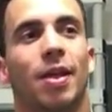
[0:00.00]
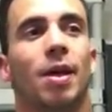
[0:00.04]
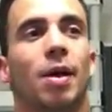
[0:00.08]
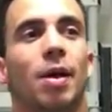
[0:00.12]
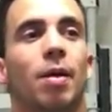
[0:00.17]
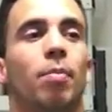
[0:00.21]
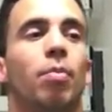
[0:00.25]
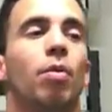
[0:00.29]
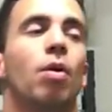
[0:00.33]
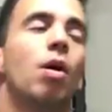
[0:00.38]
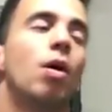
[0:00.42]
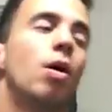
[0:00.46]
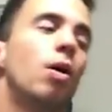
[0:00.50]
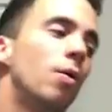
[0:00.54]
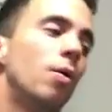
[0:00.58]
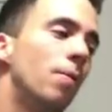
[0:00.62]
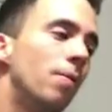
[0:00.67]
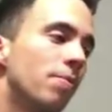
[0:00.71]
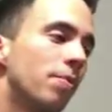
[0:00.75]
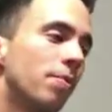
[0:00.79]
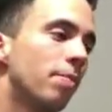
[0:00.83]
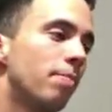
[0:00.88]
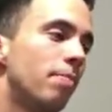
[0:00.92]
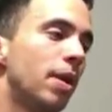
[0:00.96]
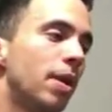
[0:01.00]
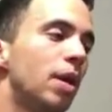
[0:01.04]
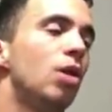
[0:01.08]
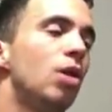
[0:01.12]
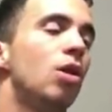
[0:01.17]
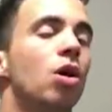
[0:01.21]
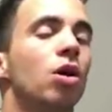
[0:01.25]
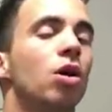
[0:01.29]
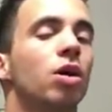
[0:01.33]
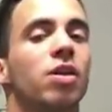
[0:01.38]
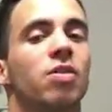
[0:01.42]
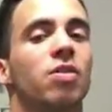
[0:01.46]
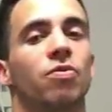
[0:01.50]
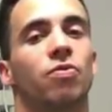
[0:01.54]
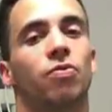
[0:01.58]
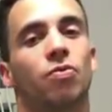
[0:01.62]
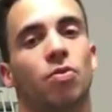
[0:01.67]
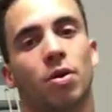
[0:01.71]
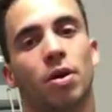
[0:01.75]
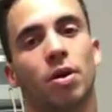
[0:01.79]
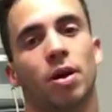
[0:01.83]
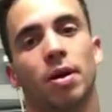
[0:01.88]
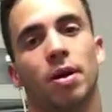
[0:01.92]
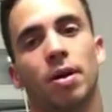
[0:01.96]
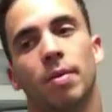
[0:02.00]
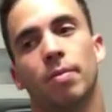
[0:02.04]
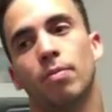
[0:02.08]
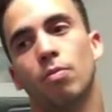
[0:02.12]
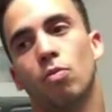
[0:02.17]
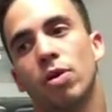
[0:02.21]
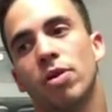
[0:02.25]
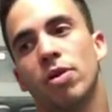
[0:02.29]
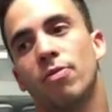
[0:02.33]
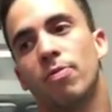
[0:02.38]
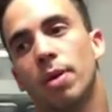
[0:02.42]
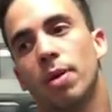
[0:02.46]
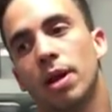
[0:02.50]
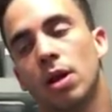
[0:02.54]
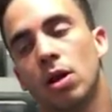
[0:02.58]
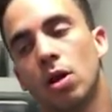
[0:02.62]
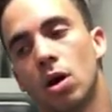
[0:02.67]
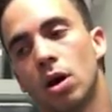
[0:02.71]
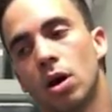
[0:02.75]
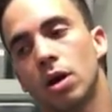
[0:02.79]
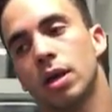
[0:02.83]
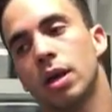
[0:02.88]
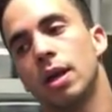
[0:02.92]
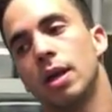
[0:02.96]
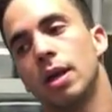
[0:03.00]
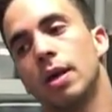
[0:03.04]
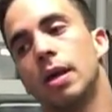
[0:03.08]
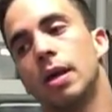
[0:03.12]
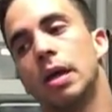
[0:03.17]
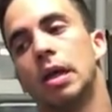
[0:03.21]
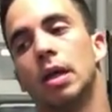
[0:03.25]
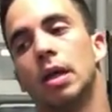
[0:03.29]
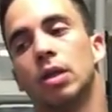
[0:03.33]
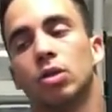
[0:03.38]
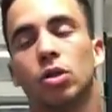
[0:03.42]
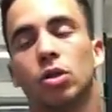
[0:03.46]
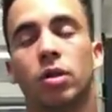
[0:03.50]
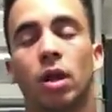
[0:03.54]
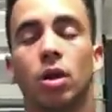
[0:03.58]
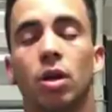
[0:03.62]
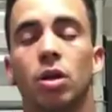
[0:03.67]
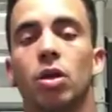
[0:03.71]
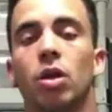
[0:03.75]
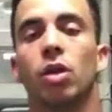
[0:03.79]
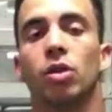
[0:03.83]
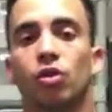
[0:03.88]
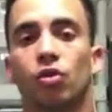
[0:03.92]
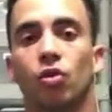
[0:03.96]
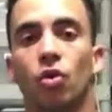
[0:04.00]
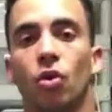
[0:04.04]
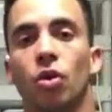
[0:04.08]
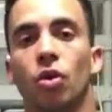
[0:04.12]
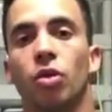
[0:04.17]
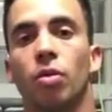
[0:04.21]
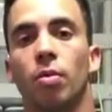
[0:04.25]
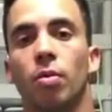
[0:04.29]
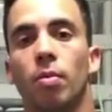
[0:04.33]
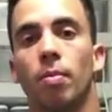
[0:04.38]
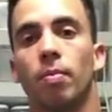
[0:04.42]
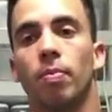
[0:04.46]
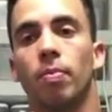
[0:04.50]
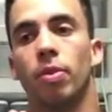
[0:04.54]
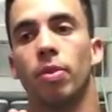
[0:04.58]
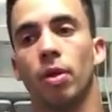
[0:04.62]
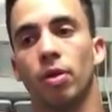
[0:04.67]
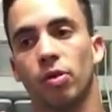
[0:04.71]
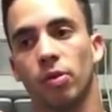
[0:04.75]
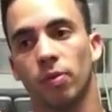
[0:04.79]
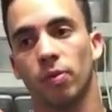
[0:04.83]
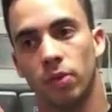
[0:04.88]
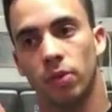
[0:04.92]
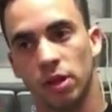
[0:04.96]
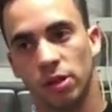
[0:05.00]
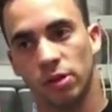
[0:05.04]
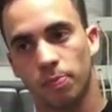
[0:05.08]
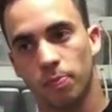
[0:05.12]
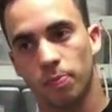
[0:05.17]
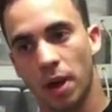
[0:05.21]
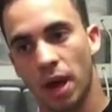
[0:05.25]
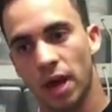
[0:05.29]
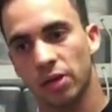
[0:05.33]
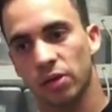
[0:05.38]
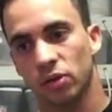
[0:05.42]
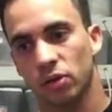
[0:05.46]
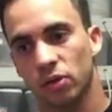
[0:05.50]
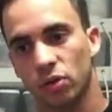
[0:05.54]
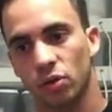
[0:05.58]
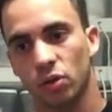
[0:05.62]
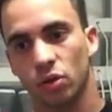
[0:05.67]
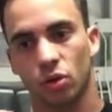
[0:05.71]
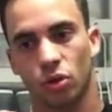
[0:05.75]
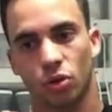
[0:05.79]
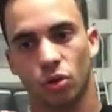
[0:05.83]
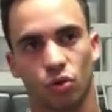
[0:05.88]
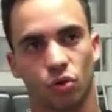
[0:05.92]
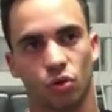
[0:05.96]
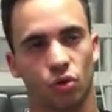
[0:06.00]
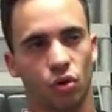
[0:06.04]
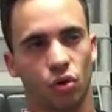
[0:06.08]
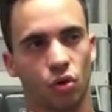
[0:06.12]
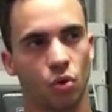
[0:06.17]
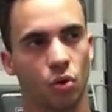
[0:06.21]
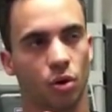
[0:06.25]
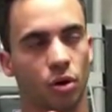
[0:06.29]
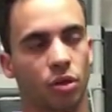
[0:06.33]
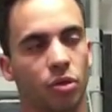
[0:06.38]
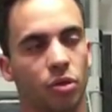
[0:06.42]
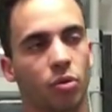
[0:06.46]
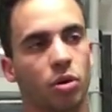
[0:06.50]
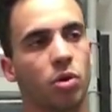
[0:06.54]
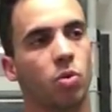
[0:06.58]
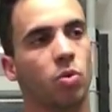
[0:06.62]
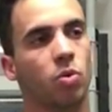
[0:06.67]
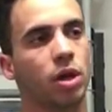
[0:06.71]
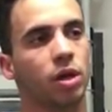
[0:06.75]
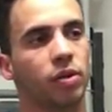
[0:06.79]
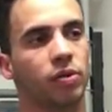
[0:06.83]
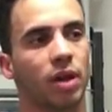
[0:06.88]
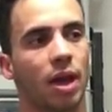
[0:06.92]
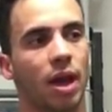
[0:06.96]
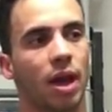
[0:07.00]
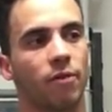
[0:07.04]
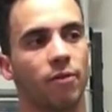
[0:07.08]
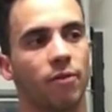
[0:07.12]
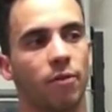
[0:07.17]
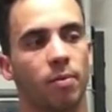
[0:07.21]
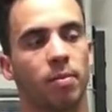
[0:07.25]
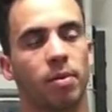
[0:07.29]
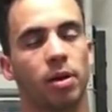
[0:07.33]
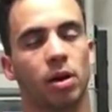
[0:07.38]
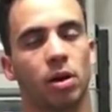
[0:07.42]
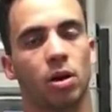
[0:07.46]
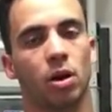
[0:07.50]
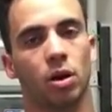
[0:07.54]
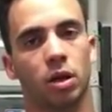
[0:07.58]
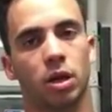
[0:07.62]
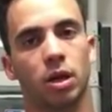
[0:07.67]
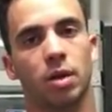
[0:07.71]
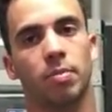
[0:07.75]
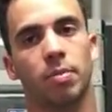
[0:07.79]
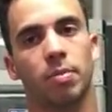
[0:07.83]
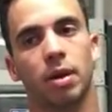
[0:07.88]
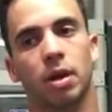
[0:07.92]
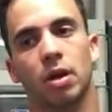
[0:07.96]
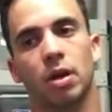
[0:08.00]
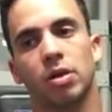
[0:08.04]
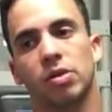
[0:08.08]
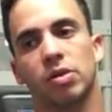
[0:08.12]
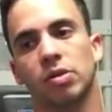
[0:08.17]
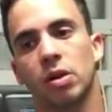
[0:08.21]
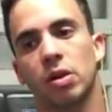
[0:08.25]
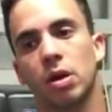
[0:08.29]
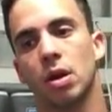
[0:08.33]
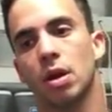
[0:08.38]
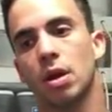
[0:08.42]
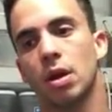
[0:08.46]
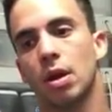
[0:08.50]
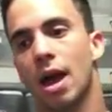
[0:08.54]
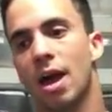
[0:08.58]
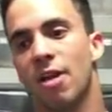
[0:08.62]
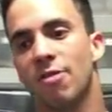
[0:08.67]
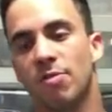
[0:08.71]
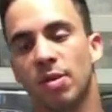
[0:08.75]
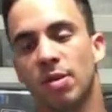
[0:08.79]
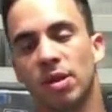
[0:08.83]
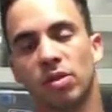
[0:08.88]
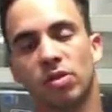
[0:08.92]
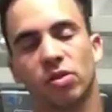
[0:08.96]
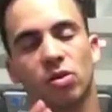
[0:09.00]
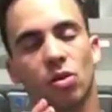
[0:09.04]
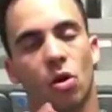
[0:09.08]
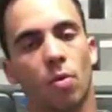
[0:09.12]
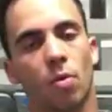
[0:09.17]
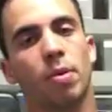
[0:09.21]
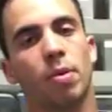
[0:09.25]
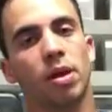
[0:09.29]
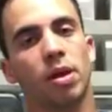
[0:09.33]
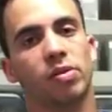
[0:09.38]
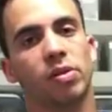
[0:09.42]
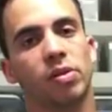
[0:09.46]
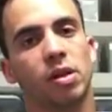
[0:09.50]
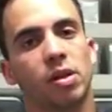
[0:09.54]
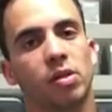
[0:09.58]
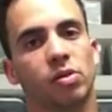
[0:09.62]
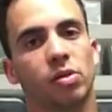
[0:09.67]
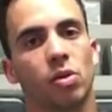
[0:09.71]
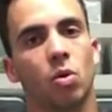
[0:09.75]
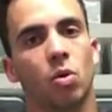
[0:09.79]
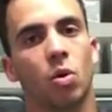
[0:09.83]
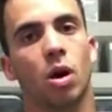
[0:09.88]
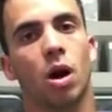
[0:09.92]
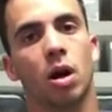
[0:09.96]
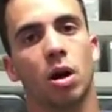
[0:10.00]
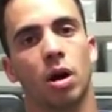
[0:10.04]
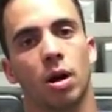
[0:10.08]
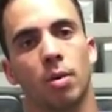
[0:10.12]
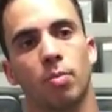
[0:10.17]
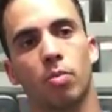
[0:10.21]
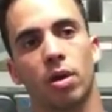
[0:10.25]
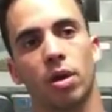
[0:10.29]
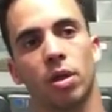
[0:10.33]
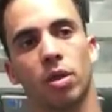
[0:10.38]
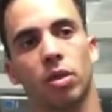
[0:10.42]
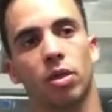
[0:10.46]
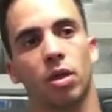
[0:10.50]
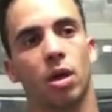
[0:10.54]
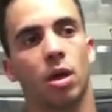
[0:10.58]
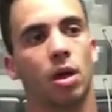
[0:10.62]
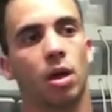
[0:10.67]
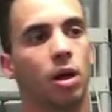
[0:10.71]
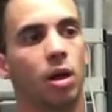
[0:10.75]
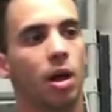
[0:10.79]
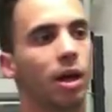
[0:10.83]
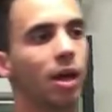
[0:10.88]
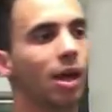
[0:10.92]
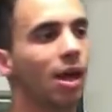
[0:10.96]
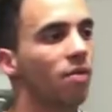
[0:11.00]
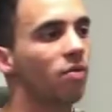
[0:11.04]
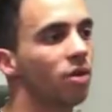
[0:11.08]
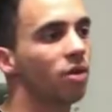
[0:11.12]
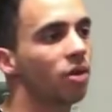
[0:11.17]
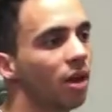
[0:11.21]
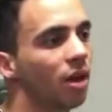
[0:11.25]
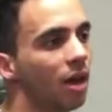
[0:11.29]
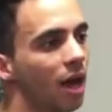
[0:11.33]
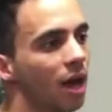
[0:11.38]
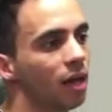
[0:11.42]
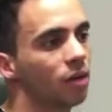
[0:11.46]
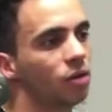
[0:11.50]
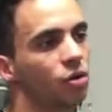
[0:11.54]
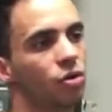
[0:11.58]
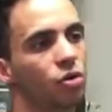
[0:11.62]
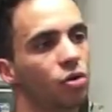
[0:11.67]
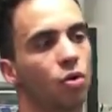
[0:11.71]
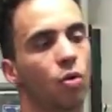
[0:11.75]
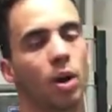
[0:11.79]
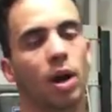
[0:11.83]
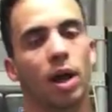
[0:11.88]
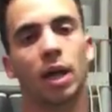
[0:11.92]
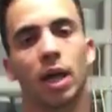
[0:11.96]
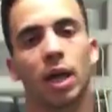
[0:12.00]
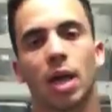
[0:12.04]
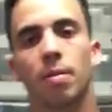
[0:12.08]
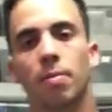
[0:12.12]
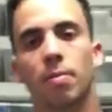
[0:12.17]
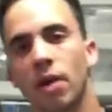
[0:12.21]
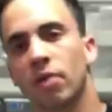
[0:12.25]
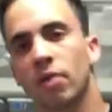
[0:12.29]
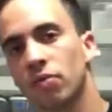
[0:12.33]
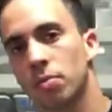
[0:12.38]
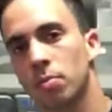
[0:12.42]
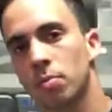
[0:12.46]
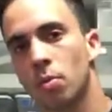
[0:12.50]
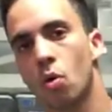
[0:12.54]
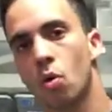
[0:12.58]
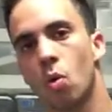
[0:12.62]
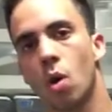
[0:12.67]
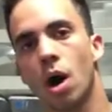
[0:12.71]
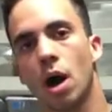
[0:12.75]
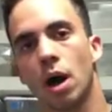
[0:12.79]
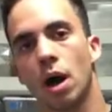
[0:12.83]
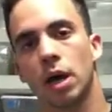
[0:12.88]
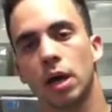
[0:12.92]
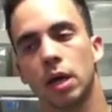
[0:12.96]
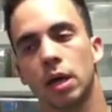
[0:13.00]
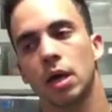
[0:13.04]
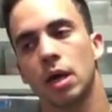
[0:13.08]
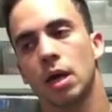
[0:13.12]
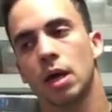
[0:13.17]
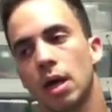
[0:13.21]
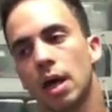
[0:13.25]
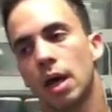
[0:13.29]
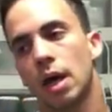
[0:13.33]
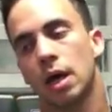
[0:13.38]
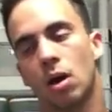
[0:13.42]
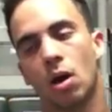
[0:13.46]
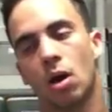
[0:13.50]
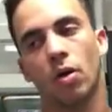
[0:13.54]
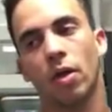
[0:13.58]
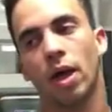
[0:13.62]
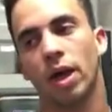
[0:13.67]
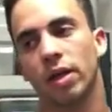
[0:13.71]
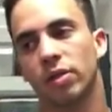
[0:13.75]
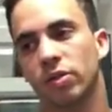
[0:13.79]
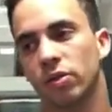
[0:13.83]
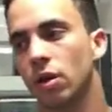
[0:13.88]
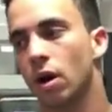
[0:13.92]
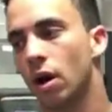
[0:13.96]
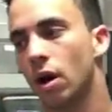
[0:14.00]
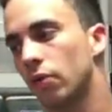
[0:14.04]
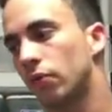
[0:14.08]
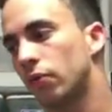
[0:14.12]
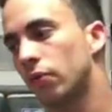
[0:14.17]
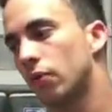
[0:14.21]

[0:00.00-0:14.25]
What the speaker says: Bro, been looking for it. We've been looking. To tell you the truth, these past 2 or 3 weeks I haven't been looking because I've been so busy, so caught up with like everything I had to do when I came back from Hawaii and all that stuff.